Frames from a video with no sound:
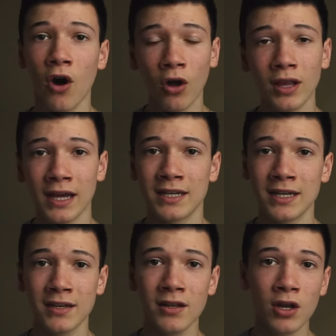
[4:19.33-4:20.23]
all I
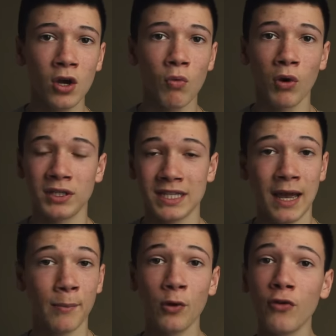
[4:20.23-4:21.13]
did was
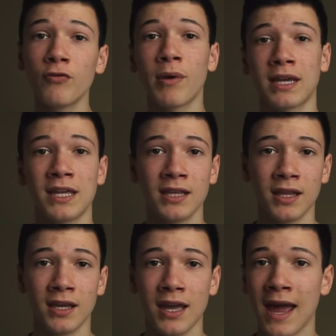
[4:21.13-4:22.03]
I moved my key
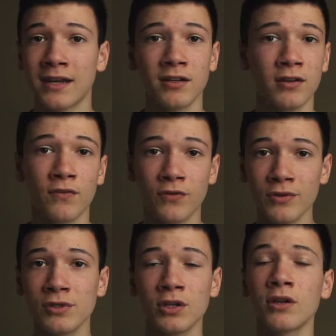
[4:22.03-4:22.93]
light, added a
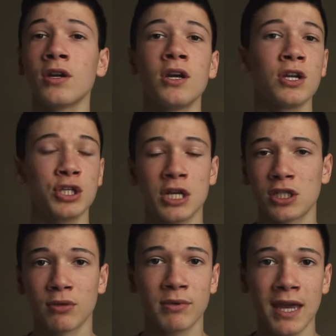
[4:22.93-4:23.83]
diffuser, changed
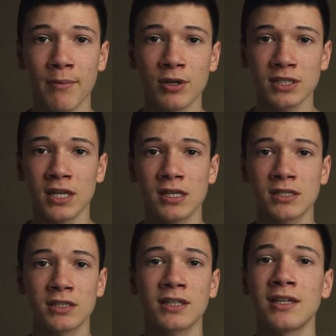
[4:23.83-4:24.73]
some camera
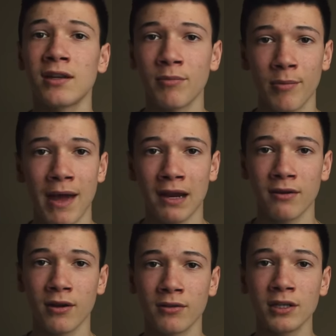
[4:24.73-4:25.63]
settings, cleaned up the
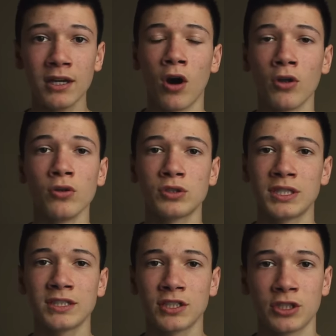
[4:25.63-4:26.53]
background. All those
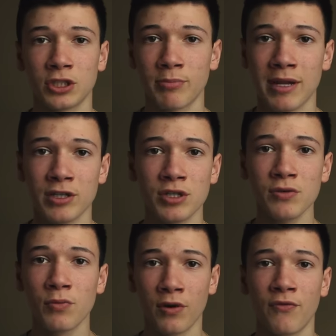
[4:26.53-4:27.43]
things I just
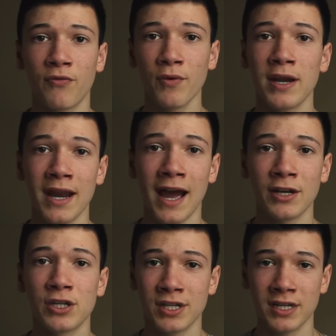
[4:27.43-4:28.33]
mentioned were free. I
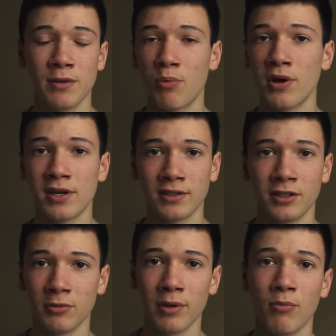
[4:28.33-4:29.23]
just need to put in a
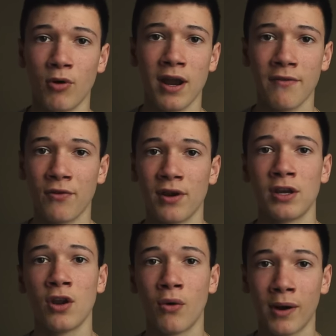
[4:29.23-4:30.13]
little bit more effort
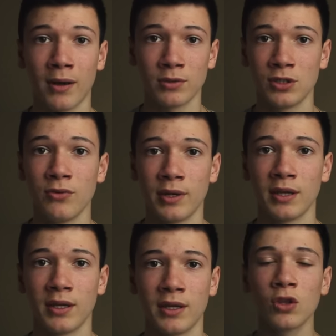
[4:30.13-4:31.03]
and know what I was doing.
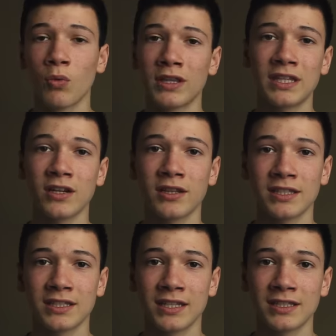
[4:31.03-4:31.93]
The one thing on
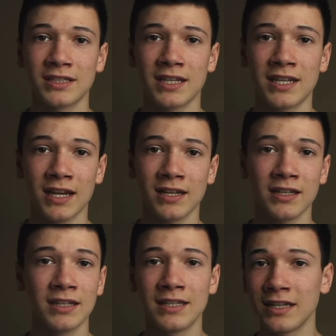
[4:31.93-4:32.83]
this list that
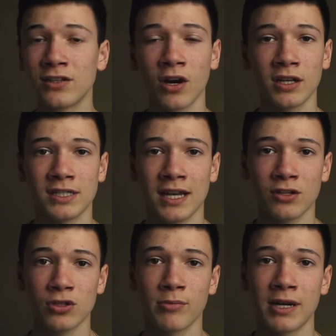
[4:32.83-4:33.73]
technically did cost
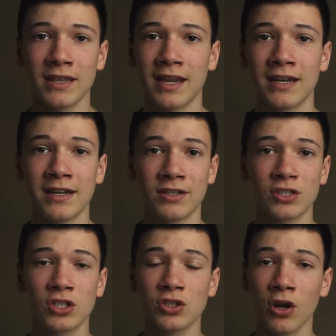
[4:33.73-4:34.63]
extra money that I didn't
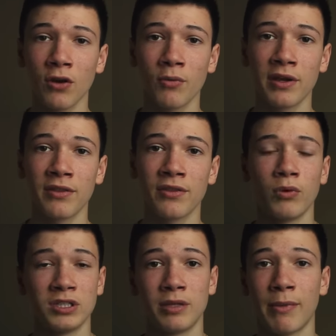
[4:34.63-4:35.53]
start with
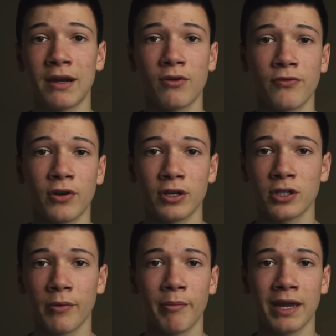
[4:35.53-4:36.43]
was the microphone on
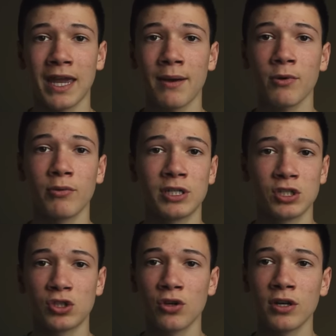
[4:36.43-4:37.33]
top of my camera, which
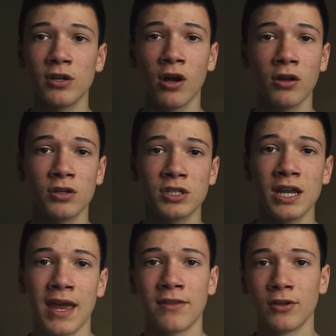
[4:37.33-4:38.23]
is $30,
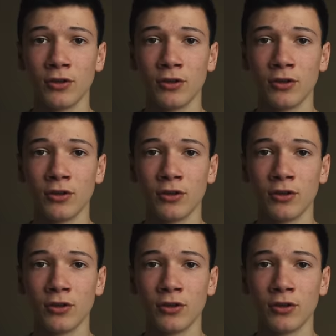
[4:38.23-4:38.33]
and the